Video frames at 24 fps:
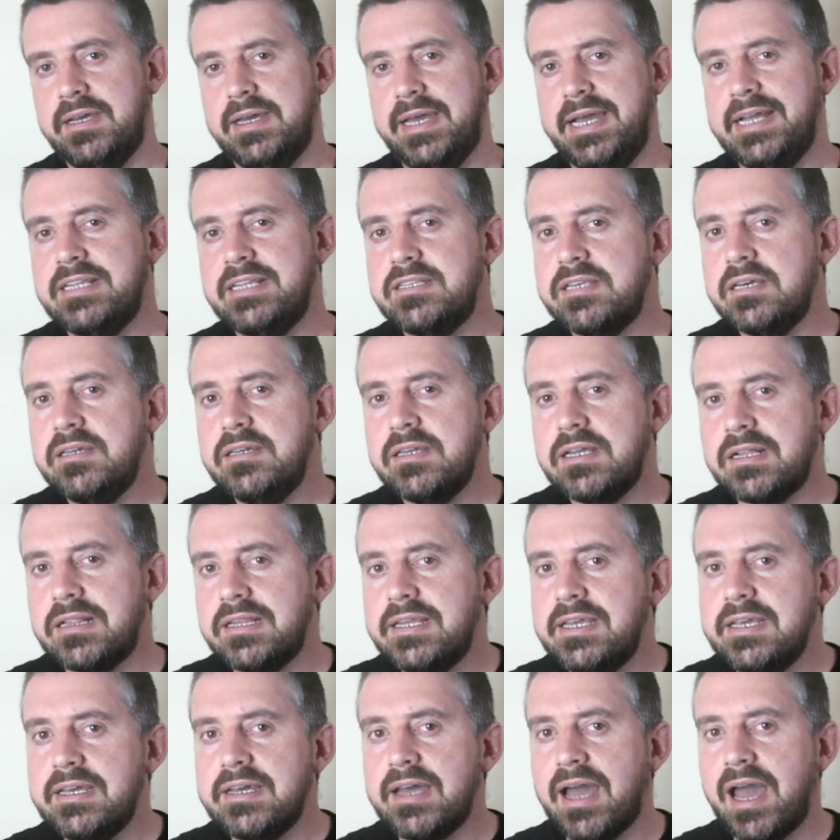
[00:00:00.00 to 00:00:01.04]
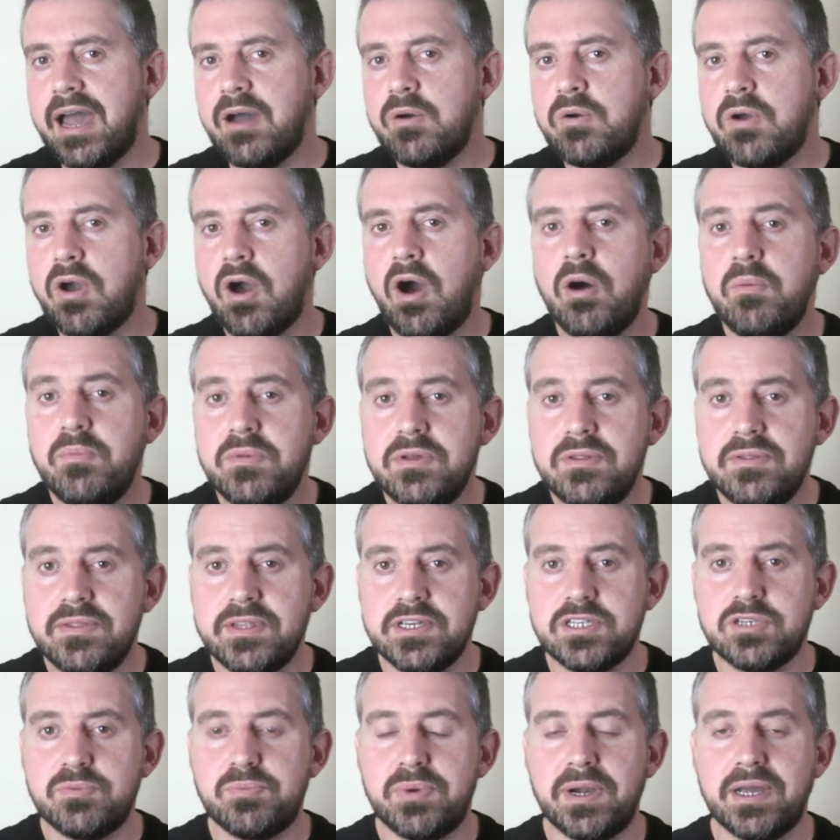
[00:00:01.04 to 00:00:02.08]
It's unclear how common
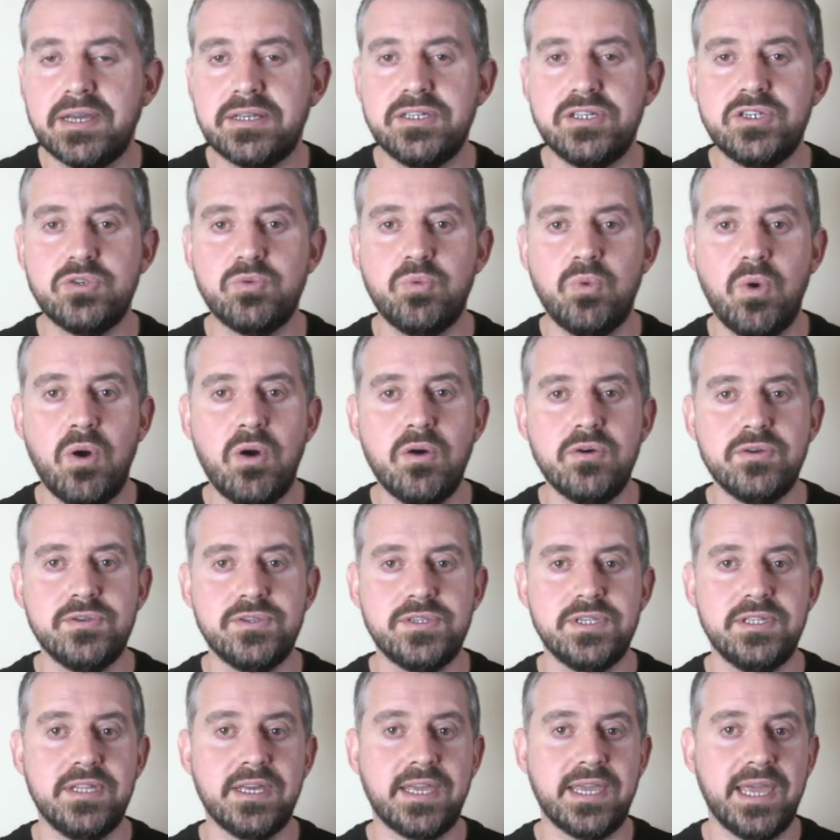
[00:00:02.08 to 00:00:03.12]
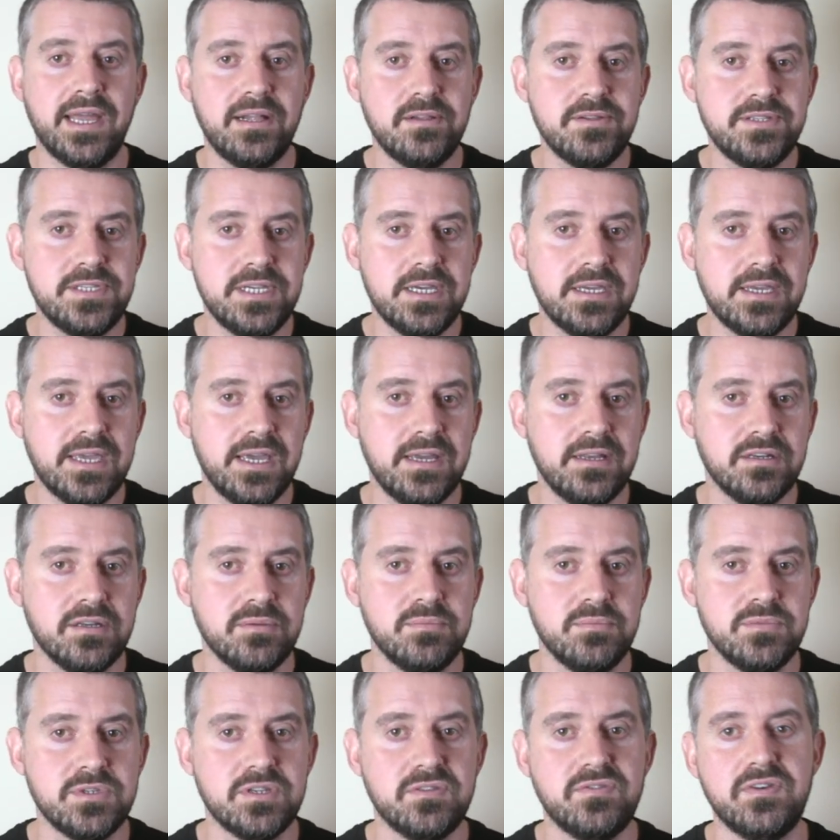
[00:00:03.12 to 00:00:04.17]
this practice was in the Celtic
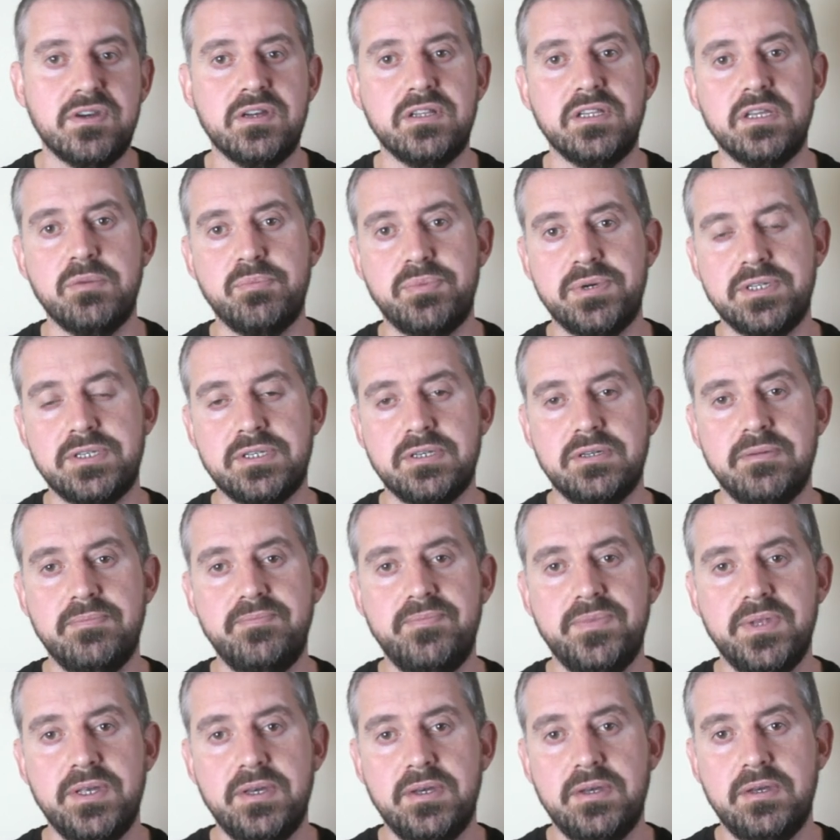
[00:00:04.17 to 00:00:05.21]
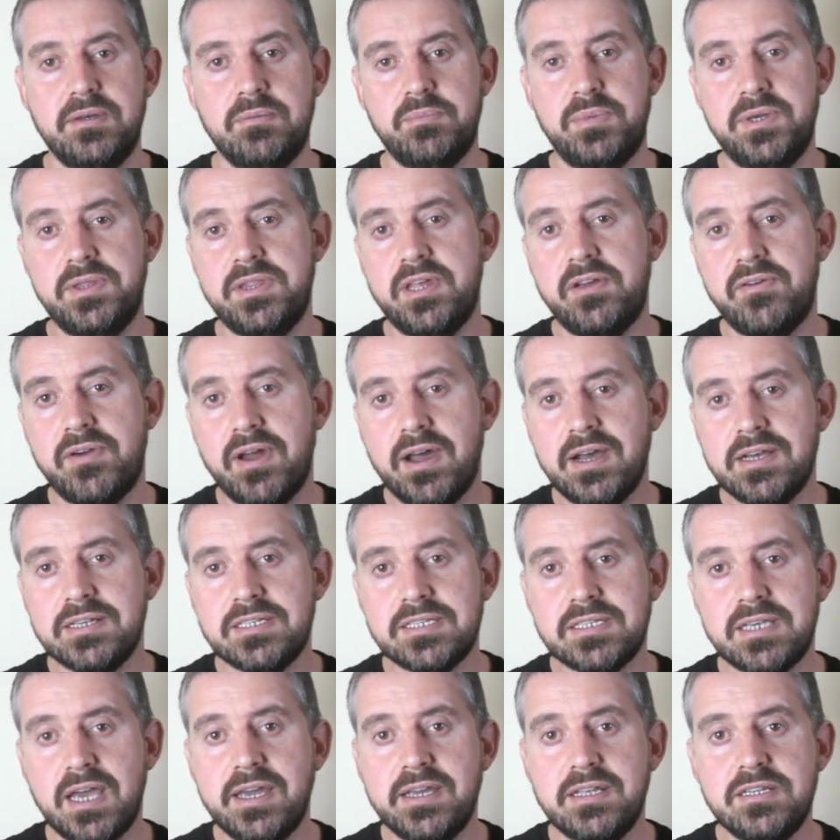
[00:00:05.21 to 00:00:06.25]
kingdoms of early Britain, but there are
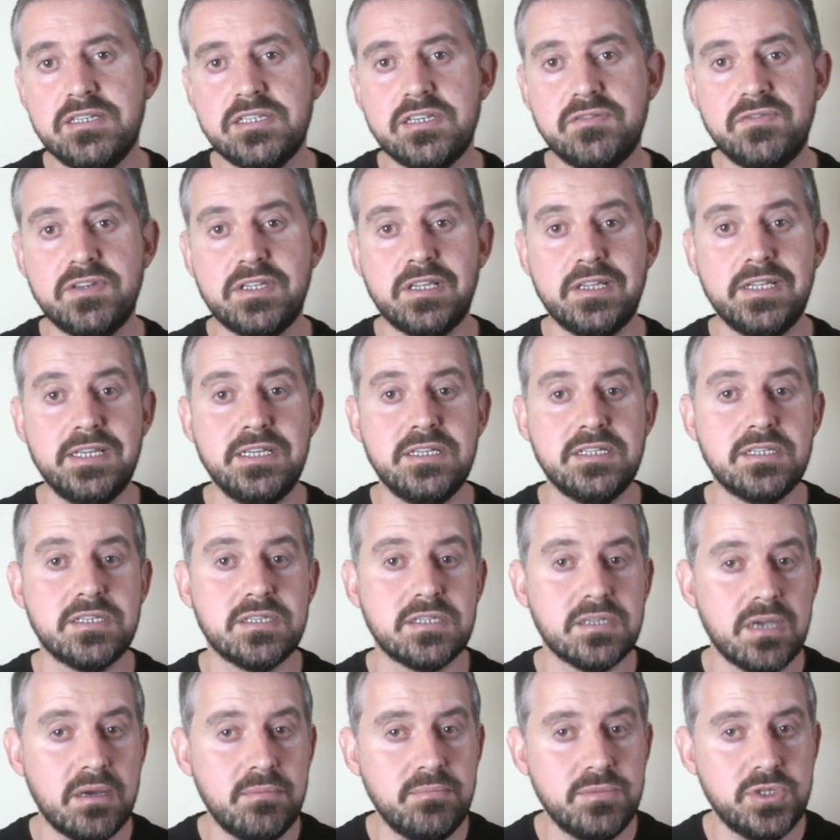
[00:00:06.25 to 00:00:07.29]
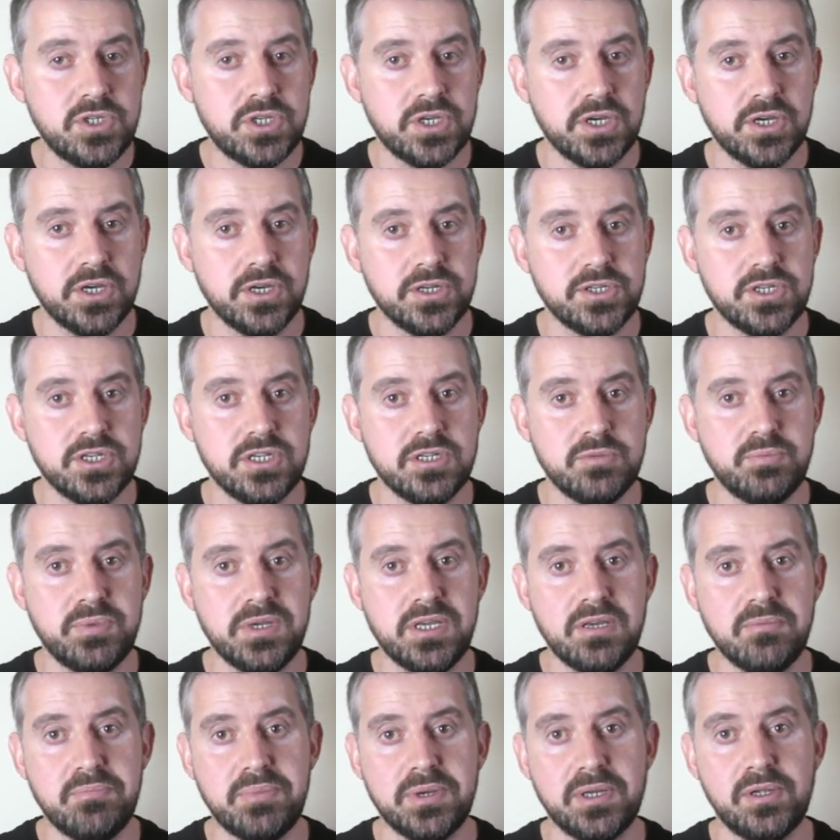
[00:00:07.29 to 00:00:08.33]
signs of at least some churches
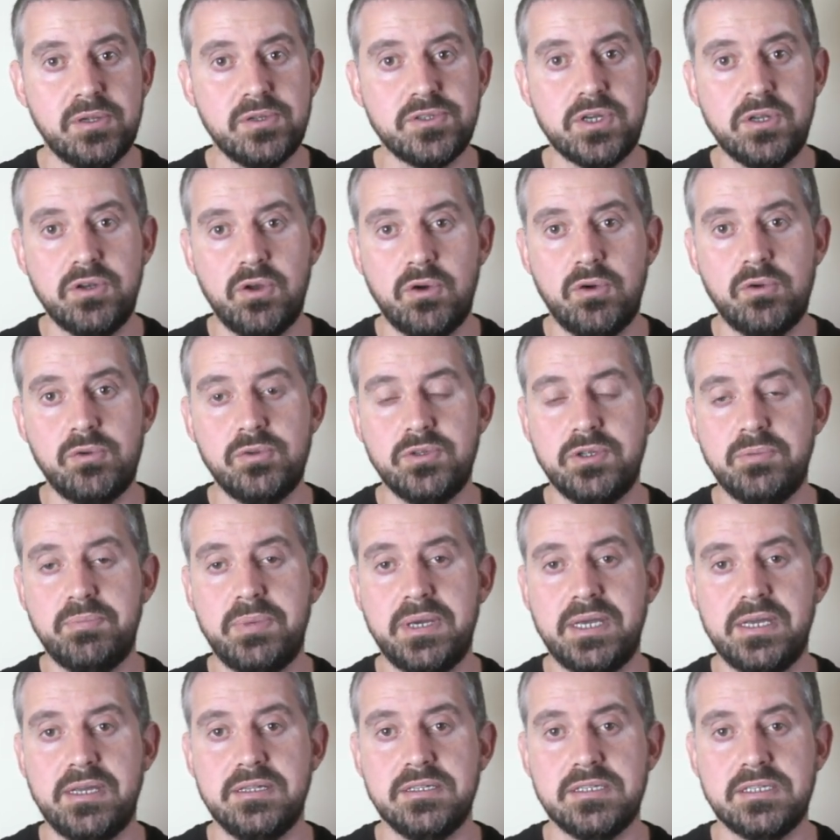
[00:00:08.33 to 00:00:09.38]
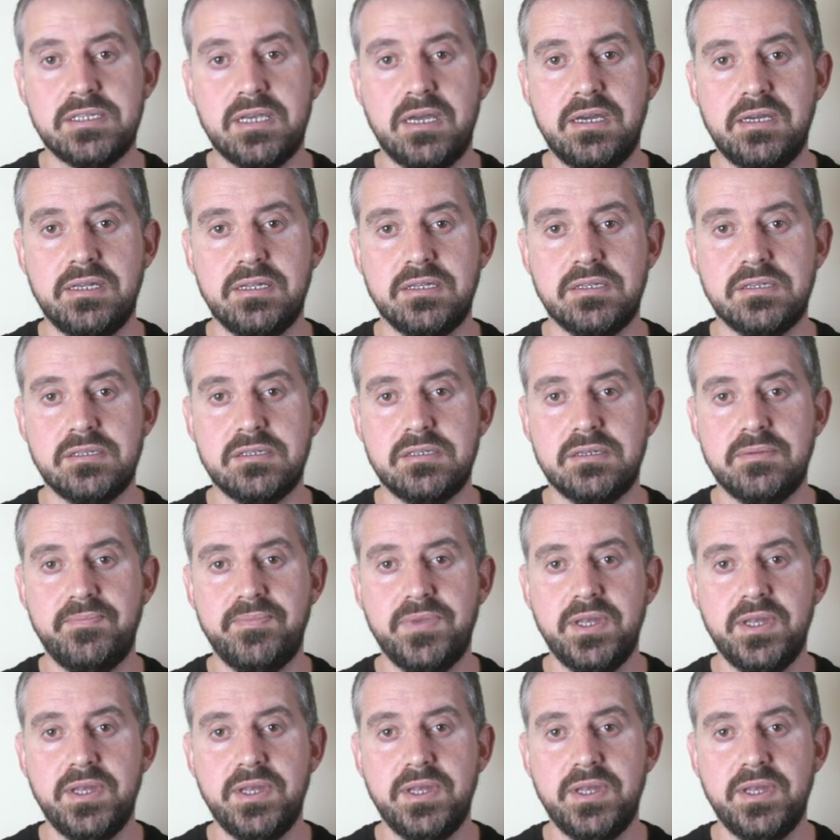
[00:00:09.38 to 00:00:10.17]
being built on older pagan sites.